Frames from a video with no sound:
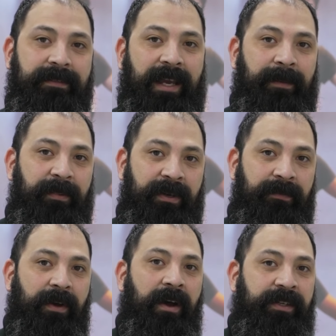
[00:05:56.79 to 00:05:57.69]
type
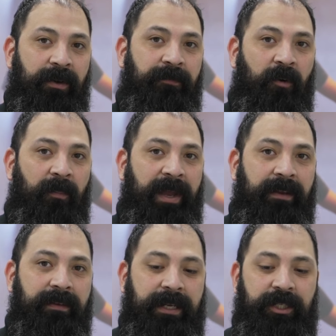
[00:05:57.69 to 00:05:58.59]
of audio
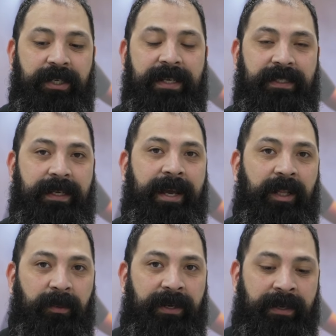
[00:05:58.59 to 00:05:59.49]
format that you guys can
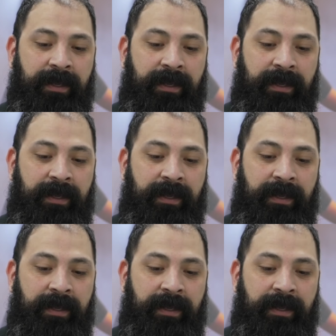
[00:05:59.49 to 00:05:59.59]
calibrate.